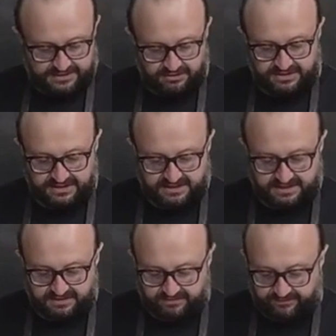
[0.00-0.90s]
So it is
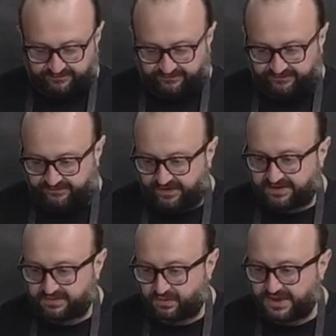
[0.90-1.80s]
a
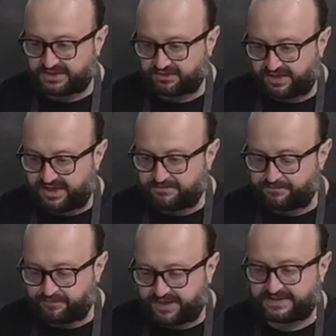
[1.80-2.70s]
fun way to eat,
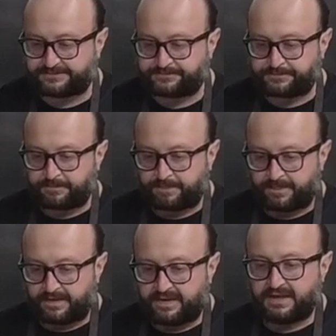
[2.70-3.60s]
but
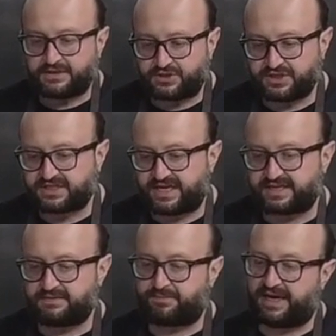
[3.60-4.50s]
just like
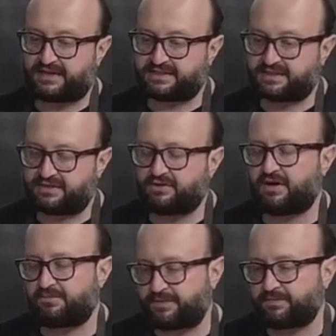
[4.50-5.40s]
in pasta, you know
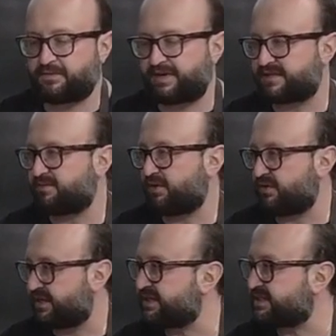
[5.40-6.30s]
how people make the
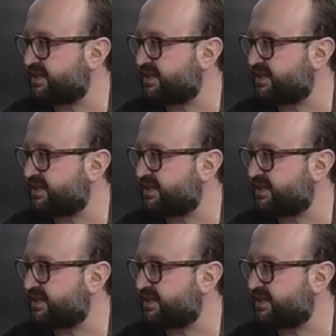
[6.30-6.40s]
bolognese?